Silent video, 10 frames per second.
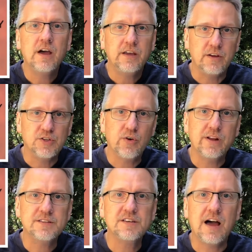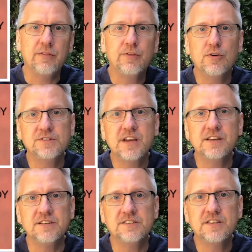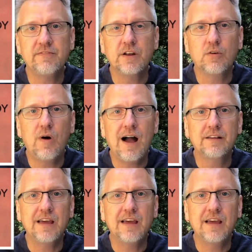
You can join us on Thursdays at 7 o'clock.